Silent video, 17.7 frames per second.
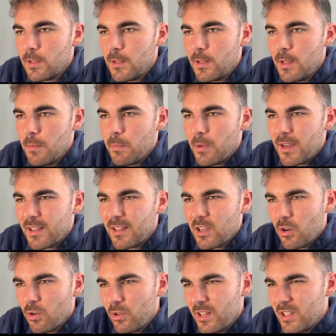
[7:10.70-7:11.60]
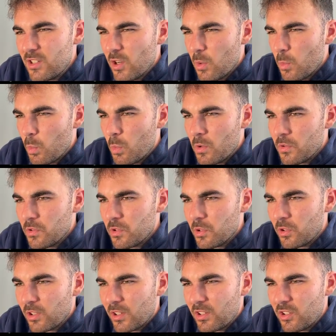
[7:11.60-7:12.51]
But I currently don't want to
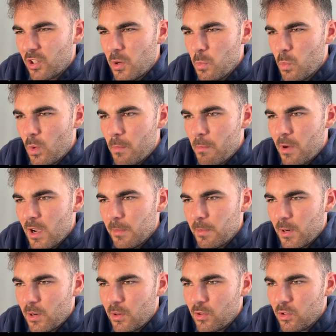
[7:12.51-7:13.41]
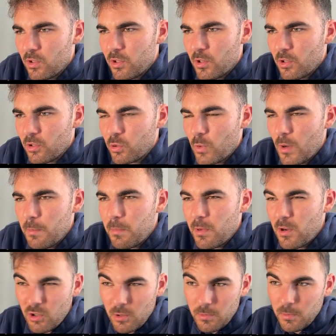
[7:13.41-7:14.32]
because I don't want my opponent's dark squared
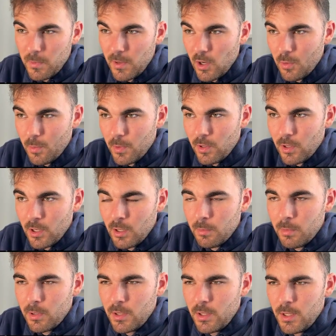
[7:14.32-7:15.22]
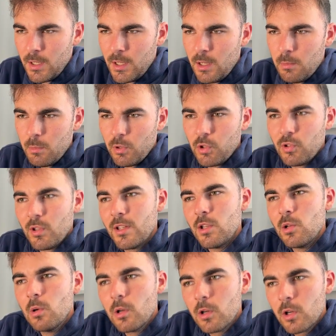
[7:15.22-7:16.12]
bishop to be opened up. Because like
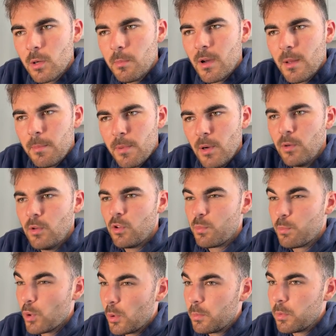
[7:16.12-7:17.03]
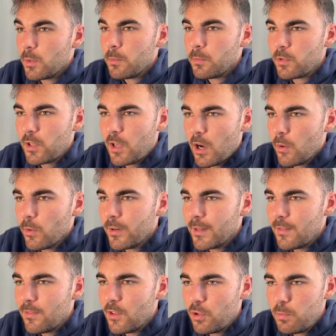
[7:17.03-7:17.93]
you look at my opponent's problems,
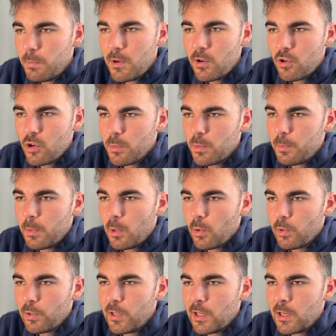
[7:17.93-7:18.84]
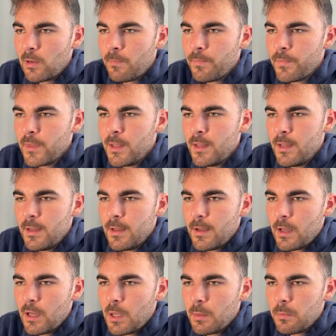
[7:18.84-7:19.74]
currently this bishop's blocked in.
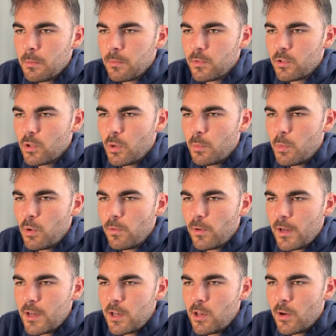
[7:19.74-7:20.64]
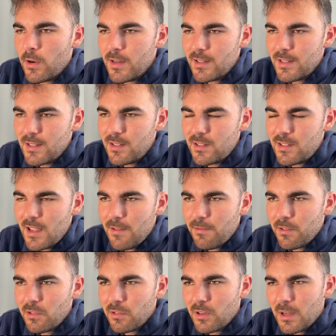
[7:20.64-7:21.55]
So a move like knight
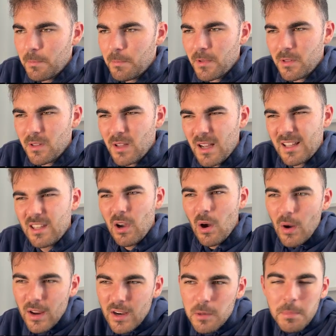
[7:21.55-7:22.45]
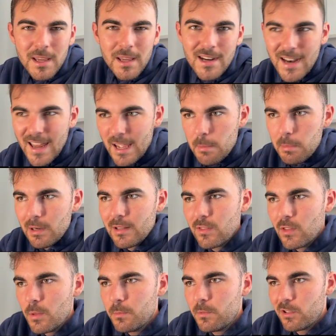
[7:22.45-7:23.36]
d7, I kind of be
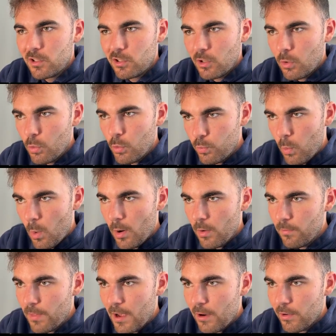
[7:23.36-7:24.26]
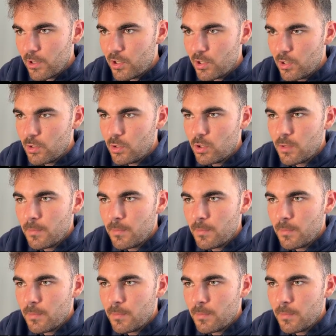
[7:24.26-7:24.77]
enabling them to solve one of their issues.